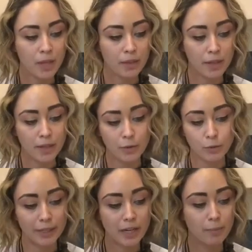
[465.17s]
Then I would
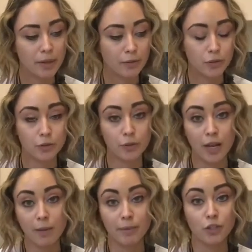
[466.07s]
wake up, I would do
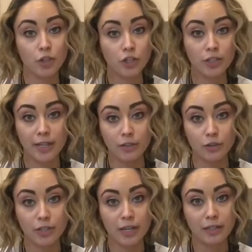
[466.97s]
my stretches,
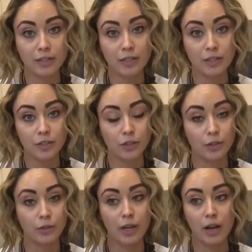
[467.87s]
exercises,
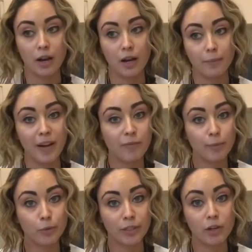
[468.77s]
have my
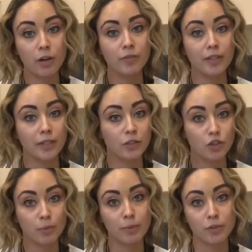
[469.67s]
morning coffee, and then
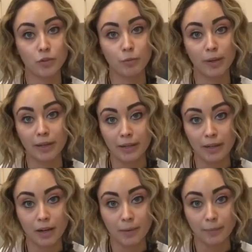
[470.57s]
jump into my
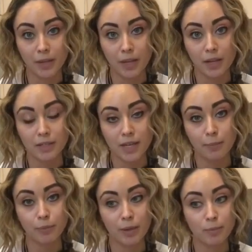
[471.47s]
exam
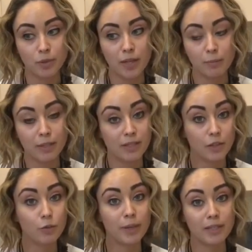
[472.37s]
prep. So that, because I
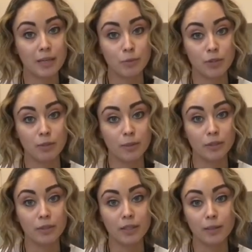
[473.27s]
knew my exam was going to be
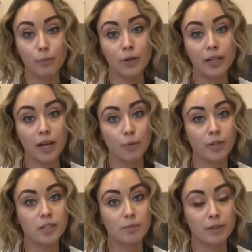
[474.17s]
early in the morning, I
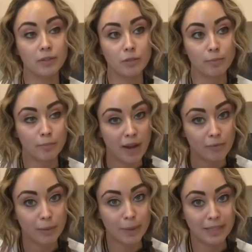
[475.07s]
wanted to have
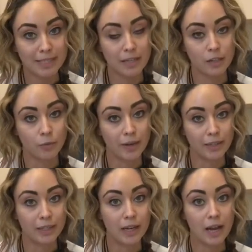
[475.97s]
my mindset and
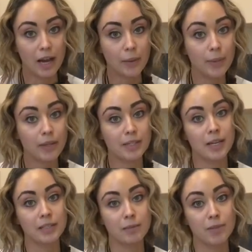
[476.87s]
ready at the
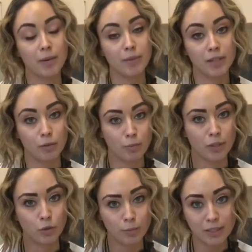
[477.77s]
exact same time that I would be
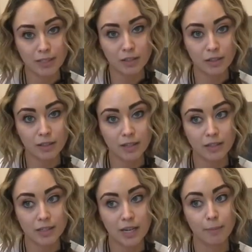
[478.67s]
normally starting that
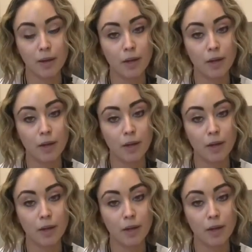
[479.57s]
exam